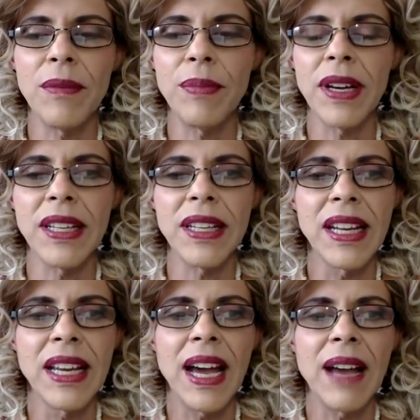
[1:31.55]
But
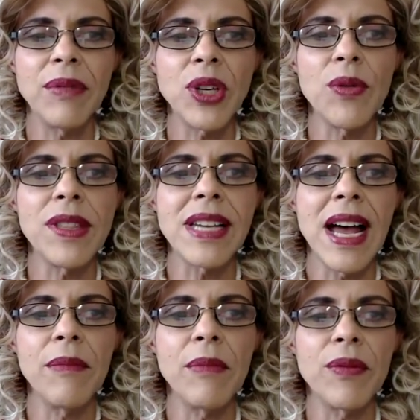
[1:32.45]
I'm sure with
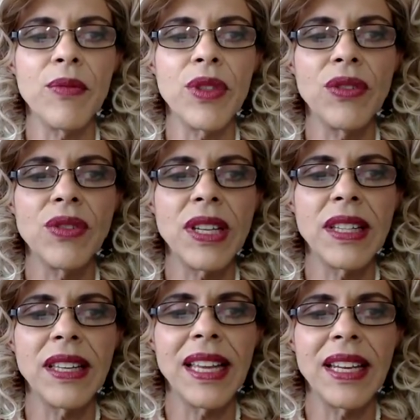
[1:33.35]
time and with using
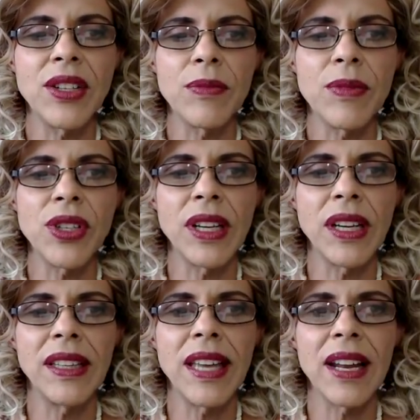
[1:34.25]
the laser
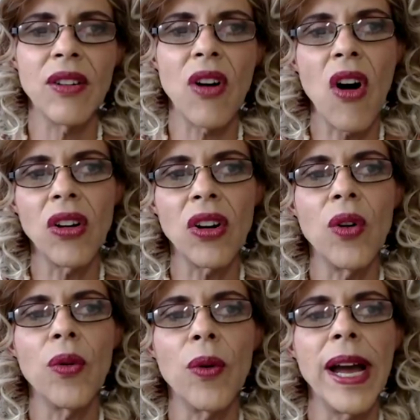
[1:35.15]
machine, that'll all go
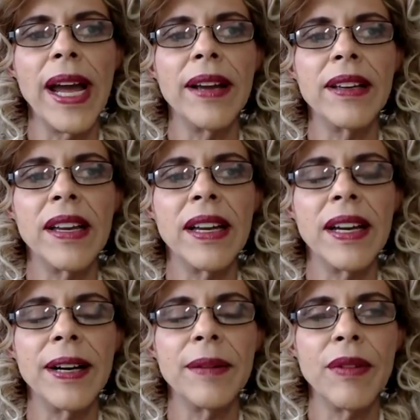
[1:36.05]
away
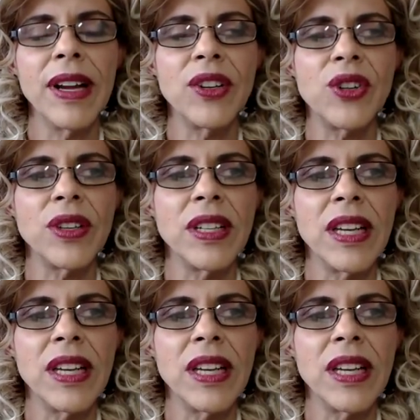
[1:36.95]
eventually.